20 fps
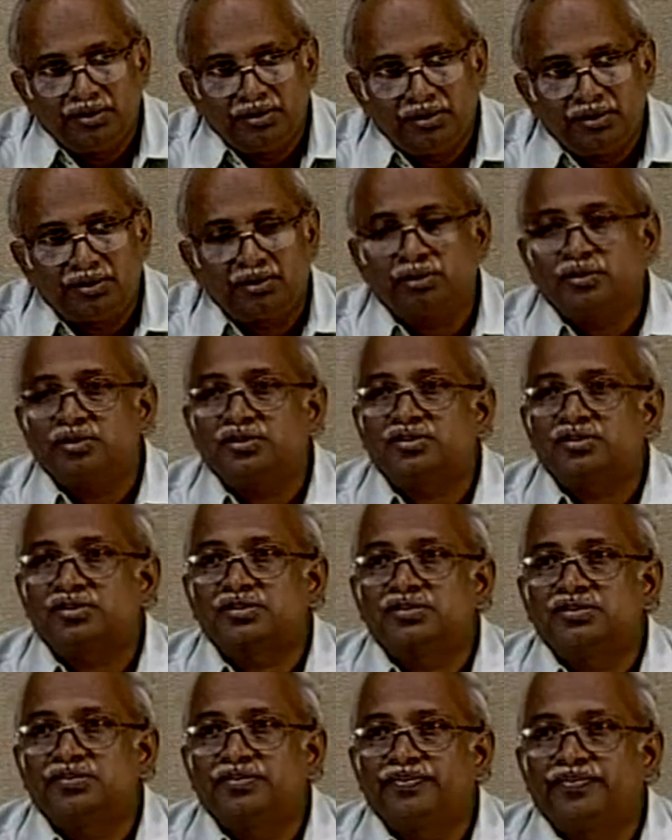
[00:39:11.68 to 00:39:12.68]
roads
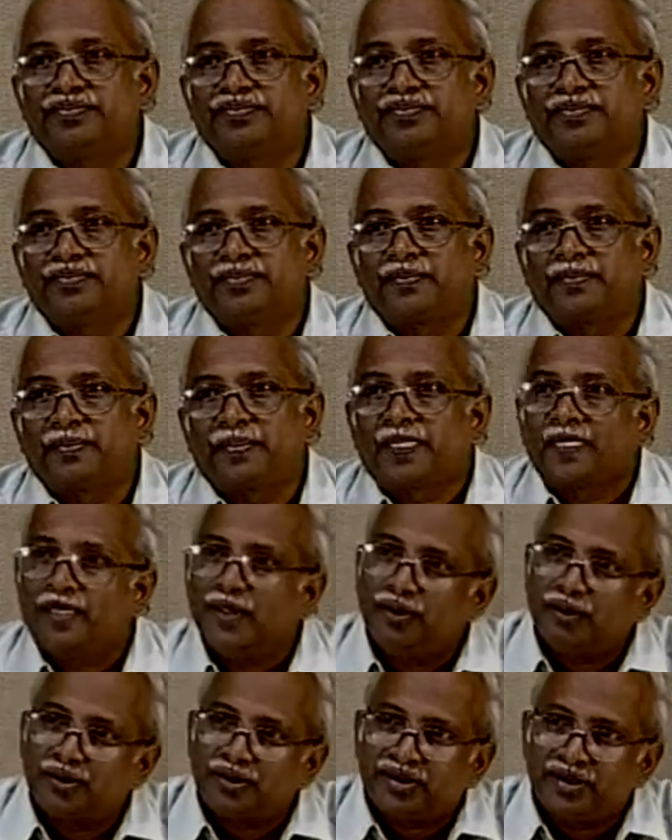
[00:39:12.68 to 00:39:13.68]

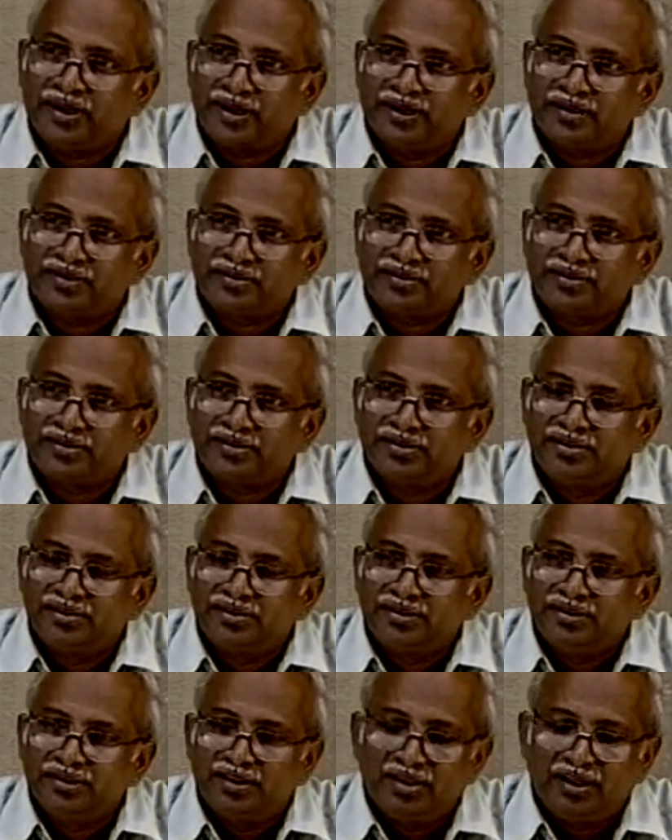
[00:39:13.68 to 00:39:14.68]
or rails.
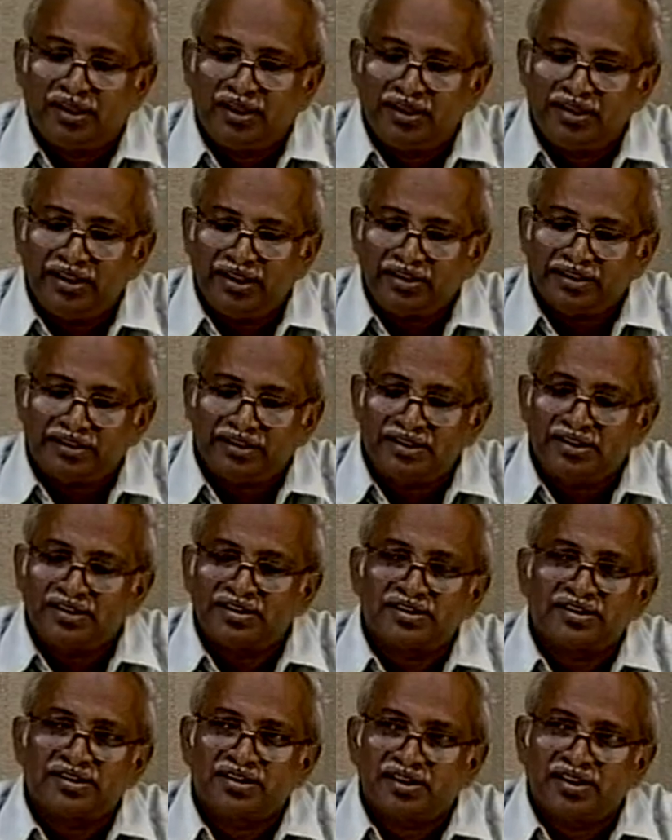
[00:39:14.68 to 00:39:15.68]
Unless
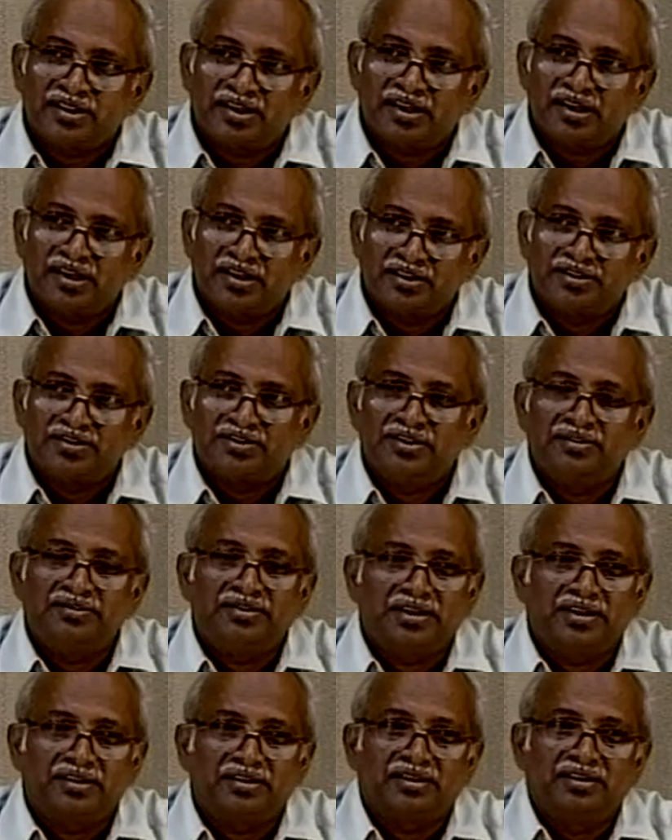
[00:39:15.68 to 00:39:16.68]
this is
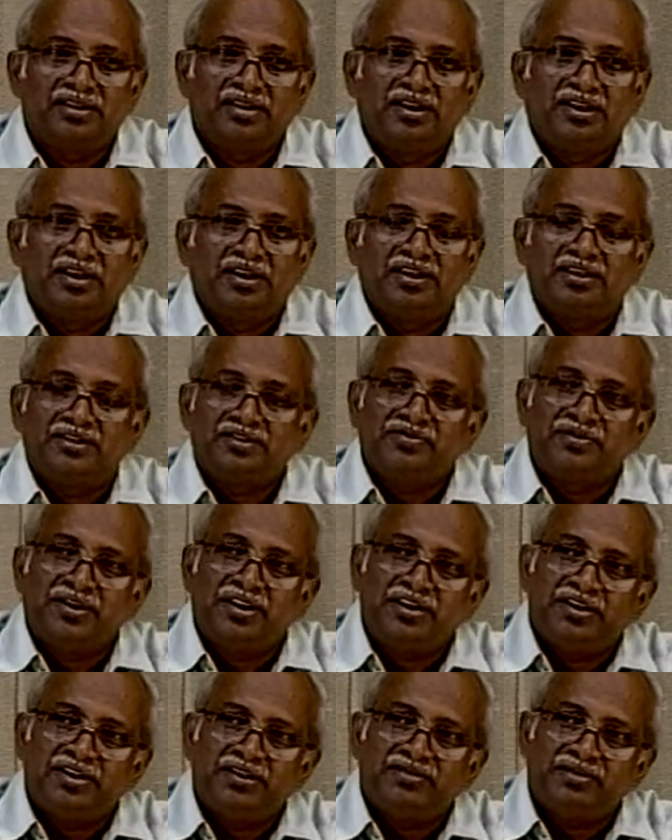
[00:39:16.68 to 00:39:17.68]
given, it's
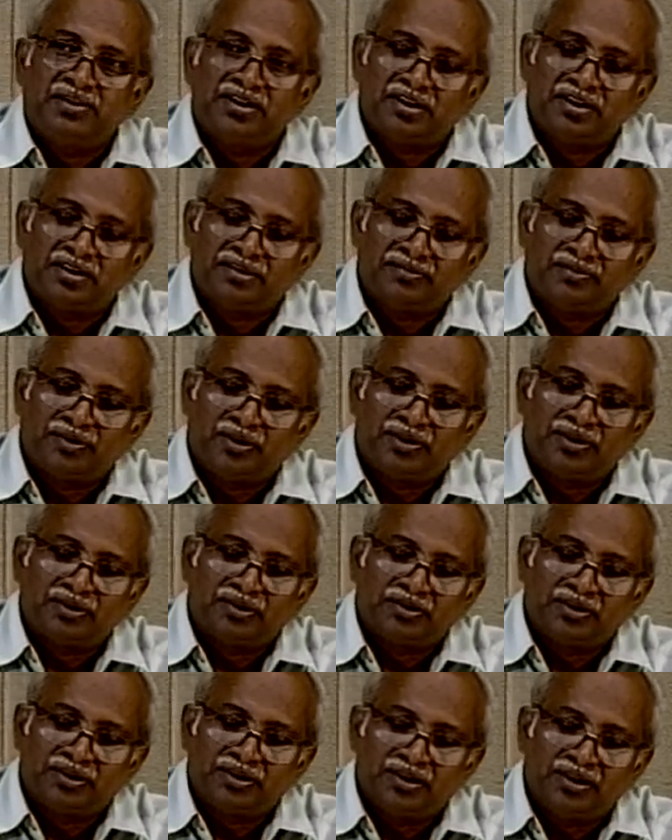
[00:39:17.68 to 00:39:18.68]
very difficult for
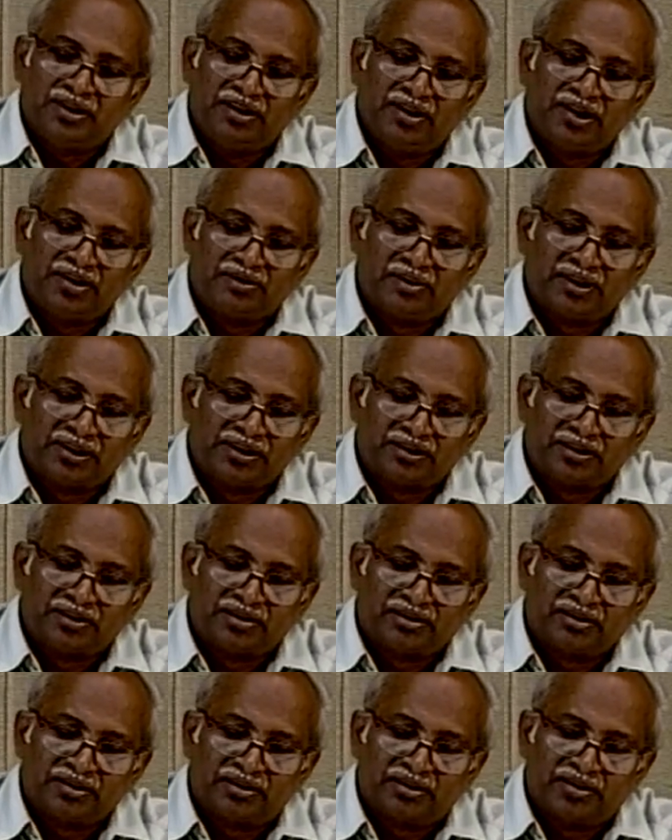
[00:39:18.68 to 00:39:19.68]
the inland water
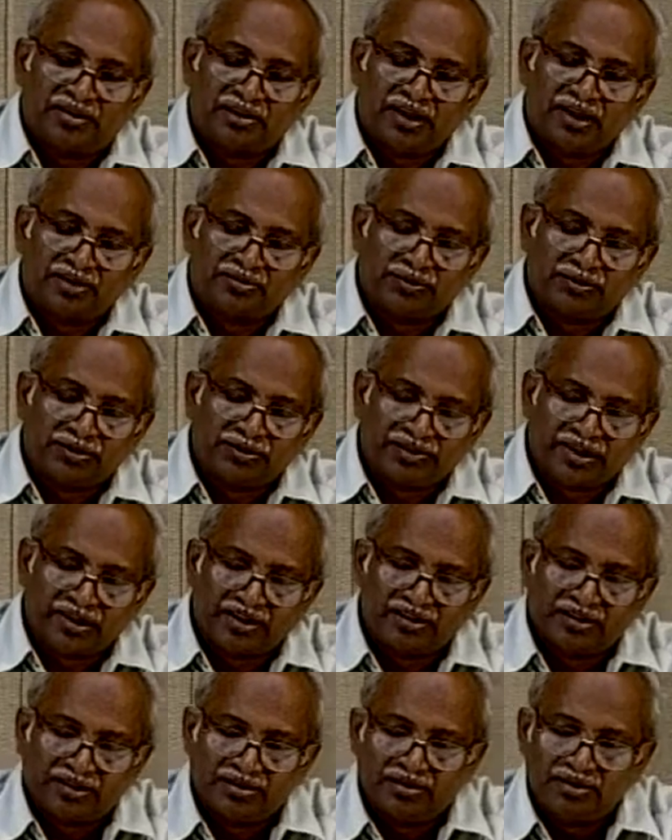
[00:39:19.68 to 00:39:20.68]
transport
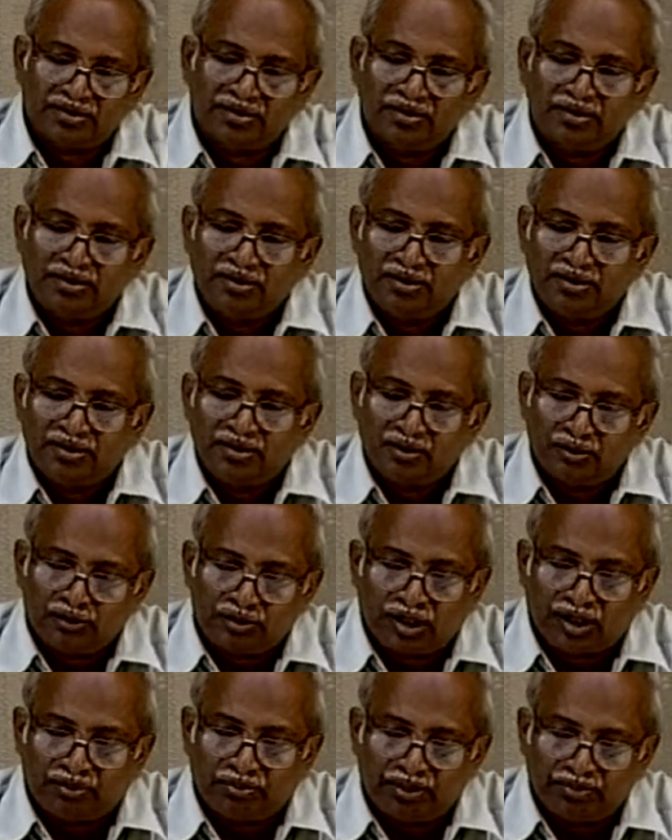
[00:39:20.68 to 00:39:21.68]
sector to
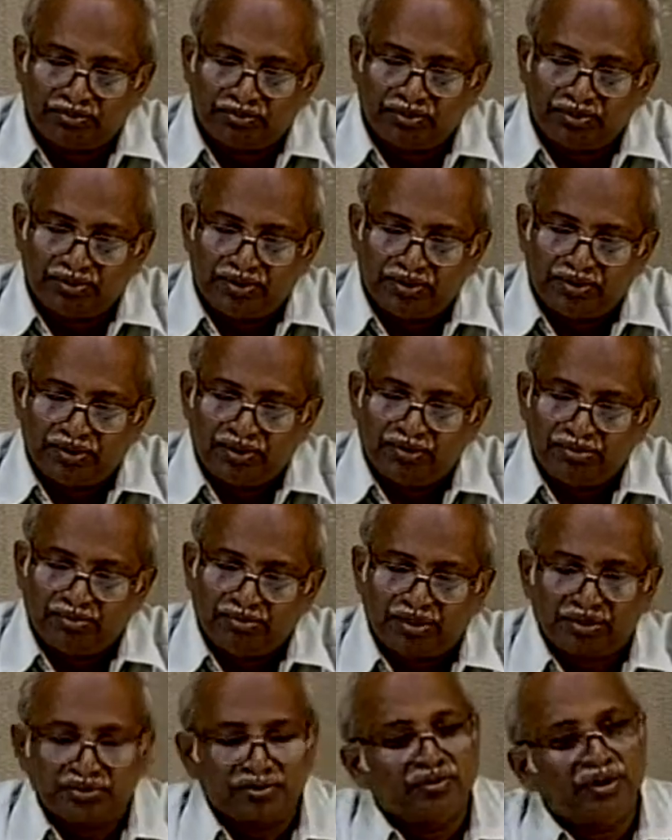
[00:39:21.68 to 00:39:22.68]
come up.
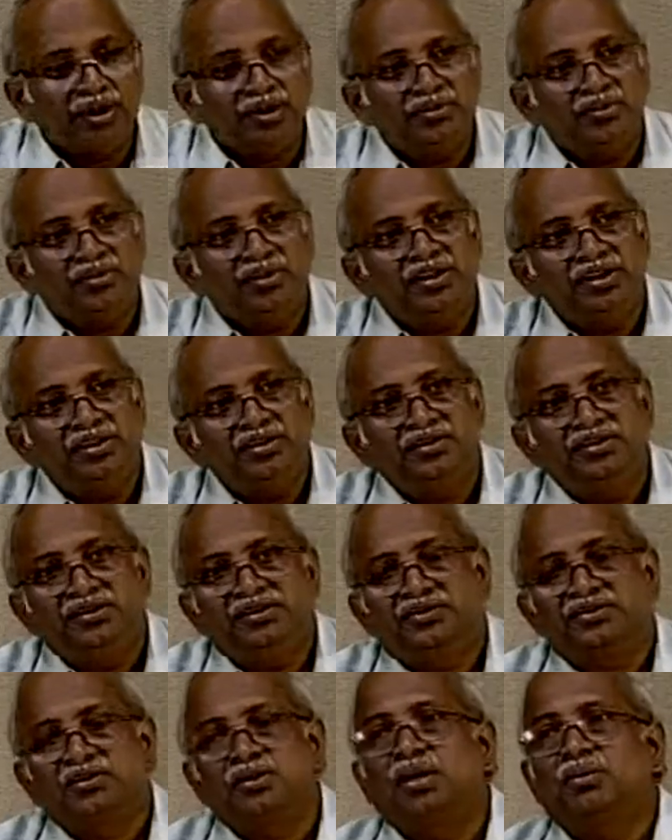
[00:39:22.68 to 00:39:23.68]
But why do we need this
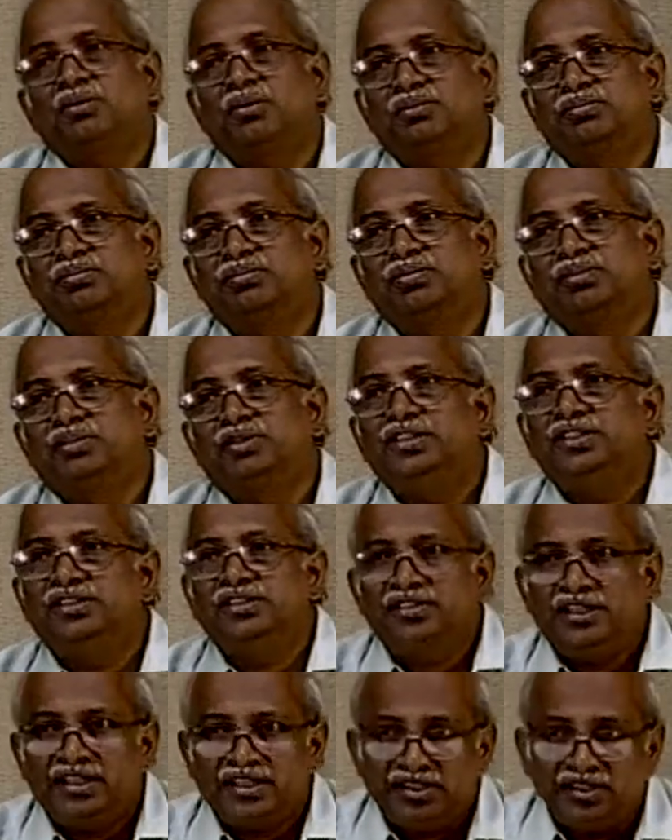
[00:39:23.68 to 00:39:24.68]
to come up? Is
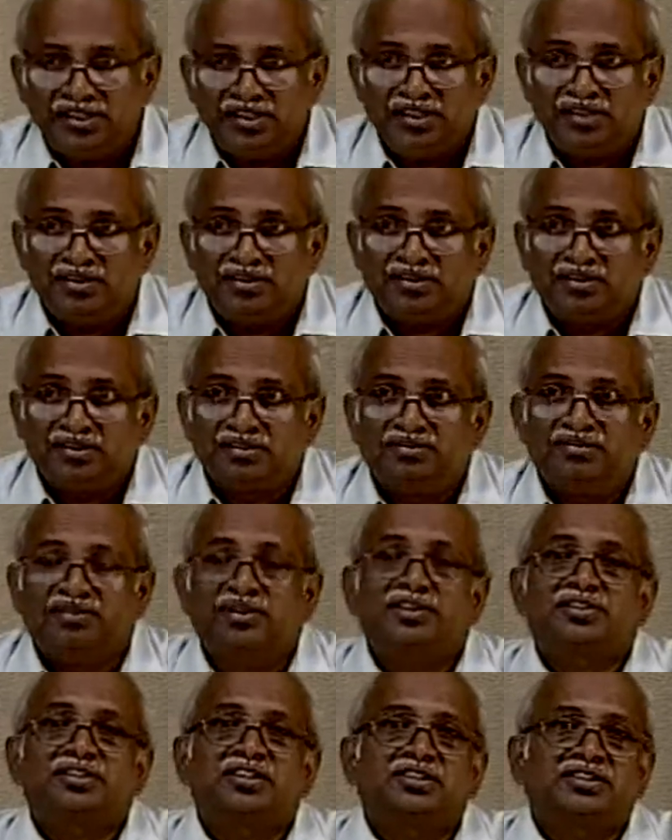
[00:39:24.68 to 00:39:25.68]
there a need
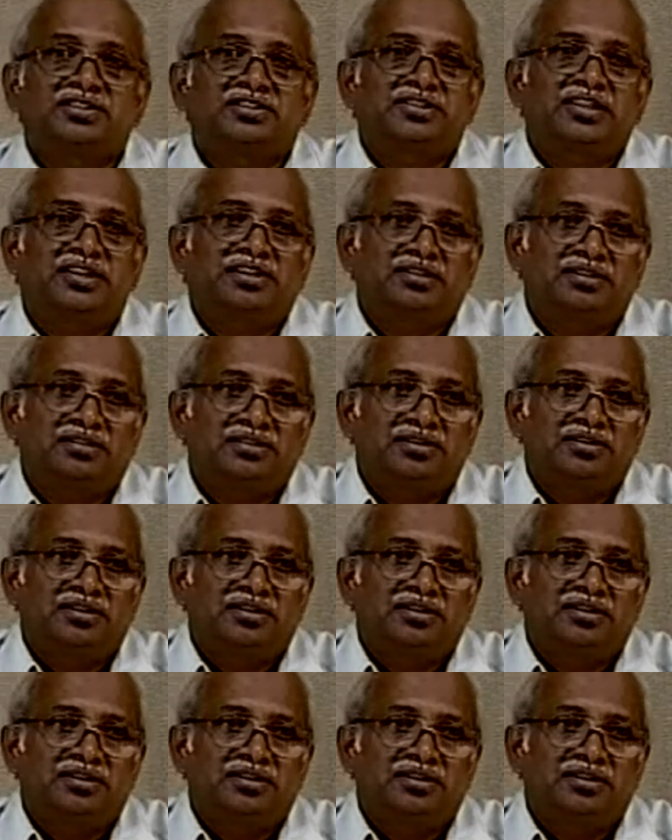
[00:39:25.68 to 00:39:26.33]
for such a sector